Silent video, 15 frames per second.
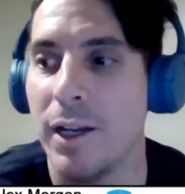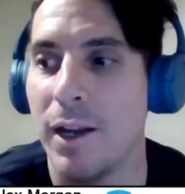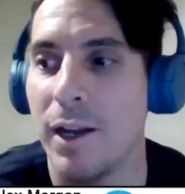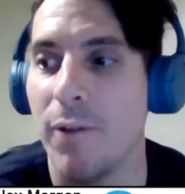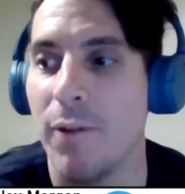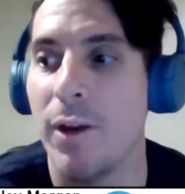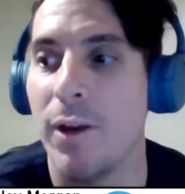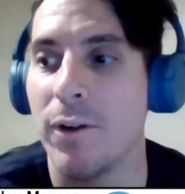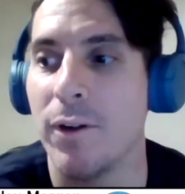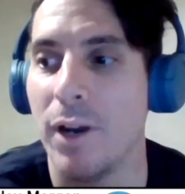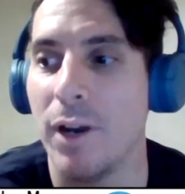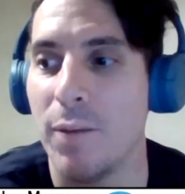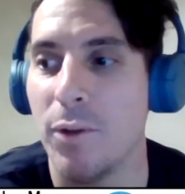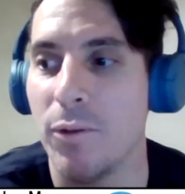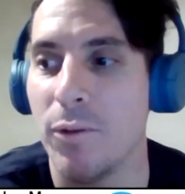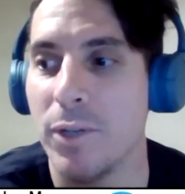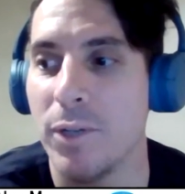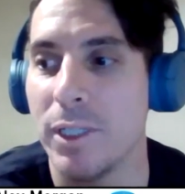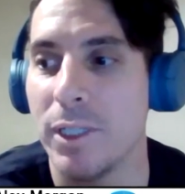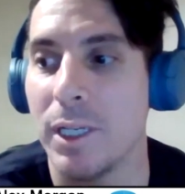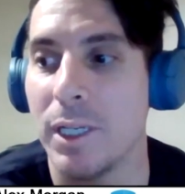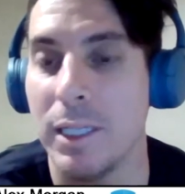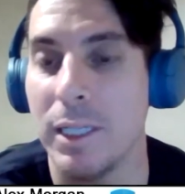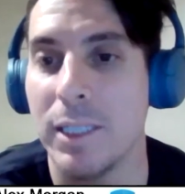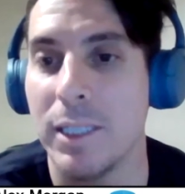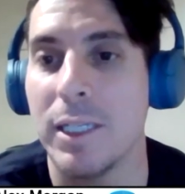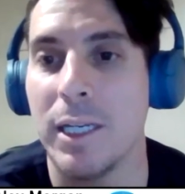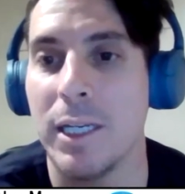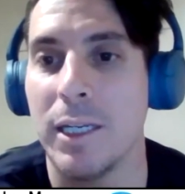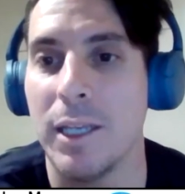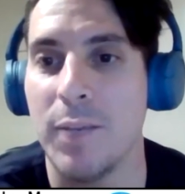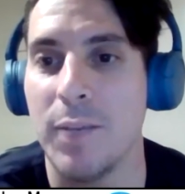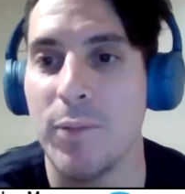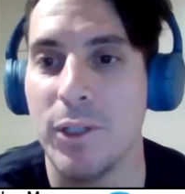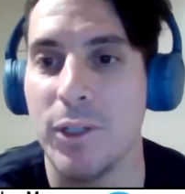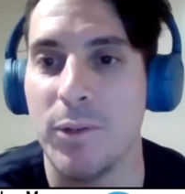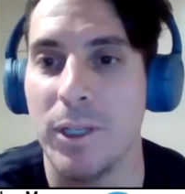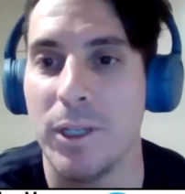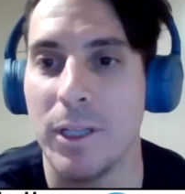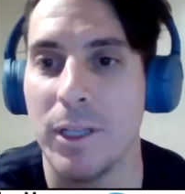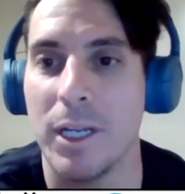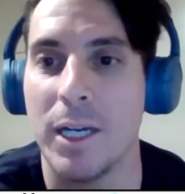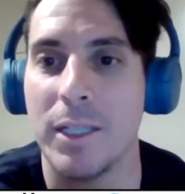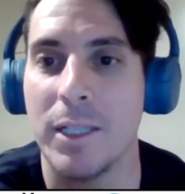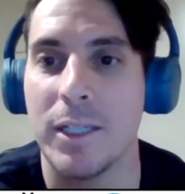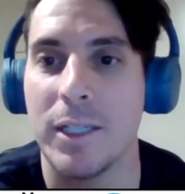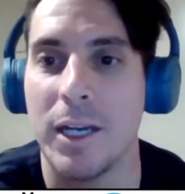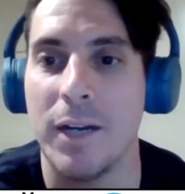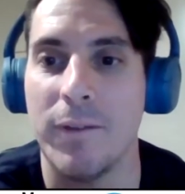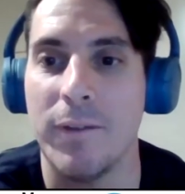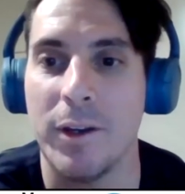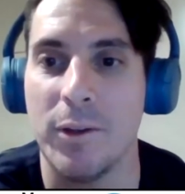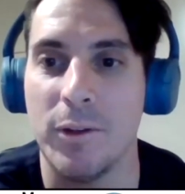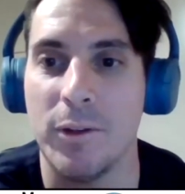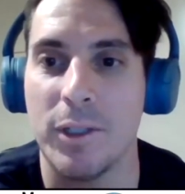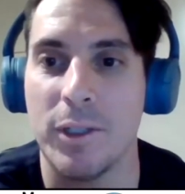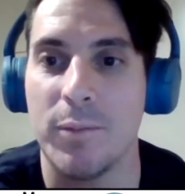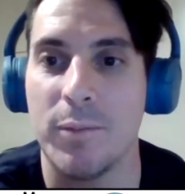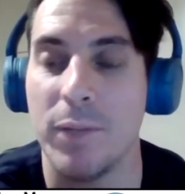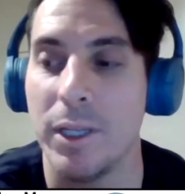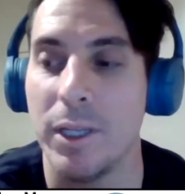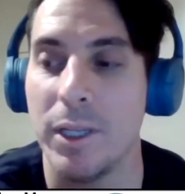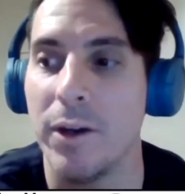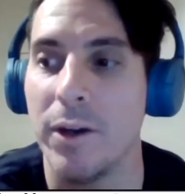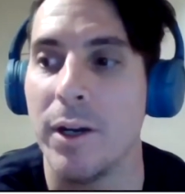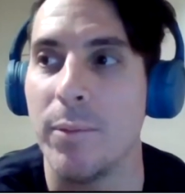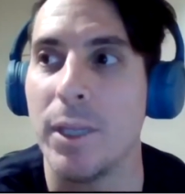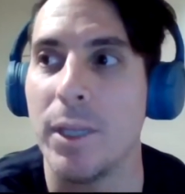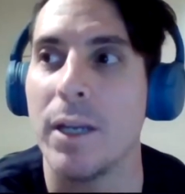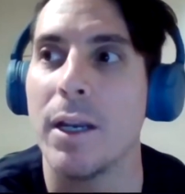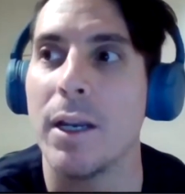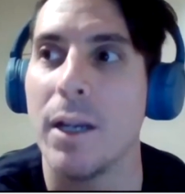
However, I'm always like listening in between the lines, kind of how you explain there. And I'd be like,